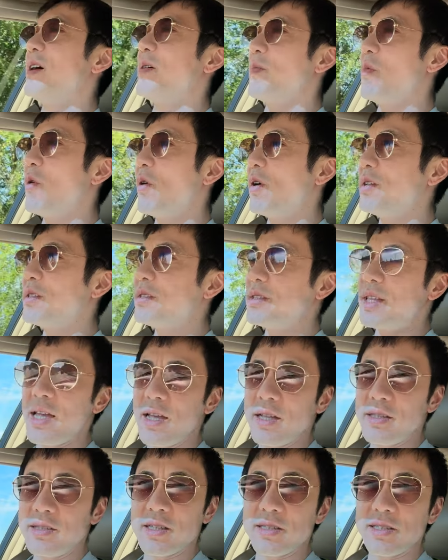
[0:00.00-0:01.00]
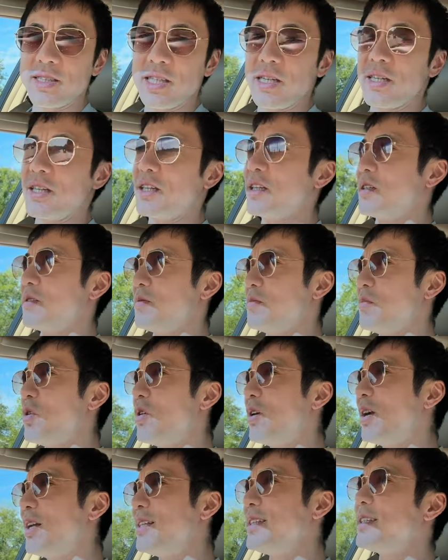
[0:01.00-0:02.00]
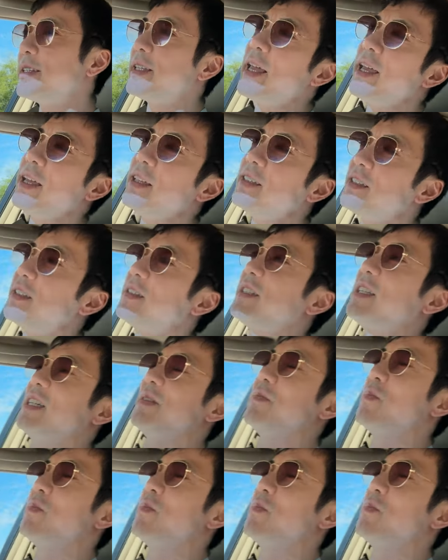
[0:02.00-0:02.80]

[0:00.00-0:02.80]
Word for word: more intensity, more intensity,